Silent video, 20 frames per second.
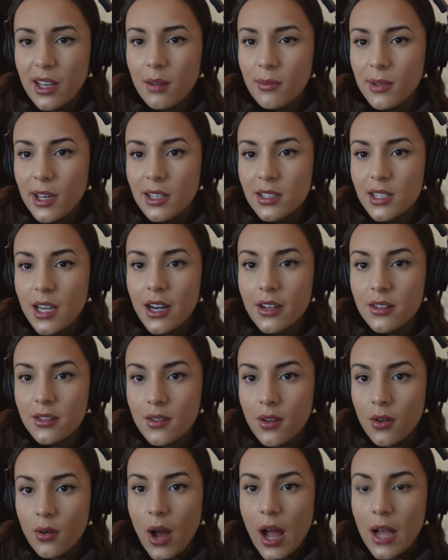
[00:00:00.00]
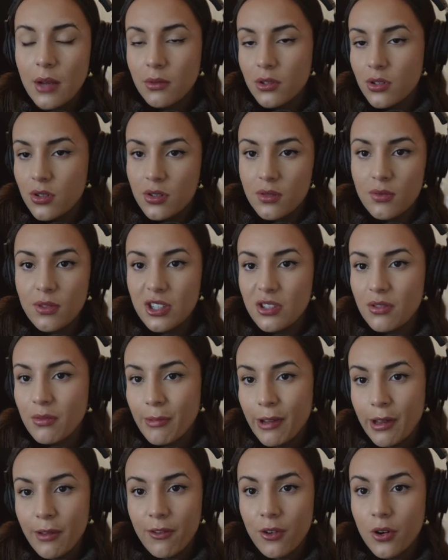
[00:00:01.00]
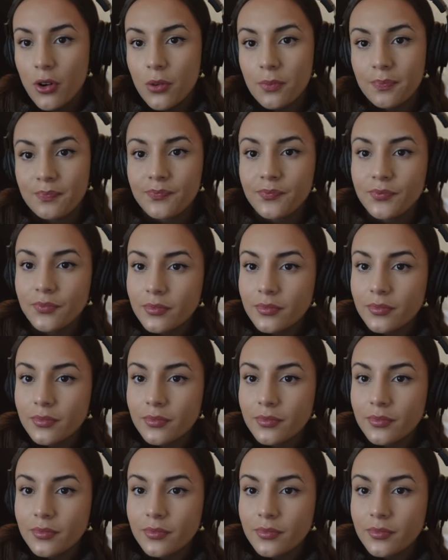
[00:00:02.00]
I'm getting tired. So I will just reach for my phone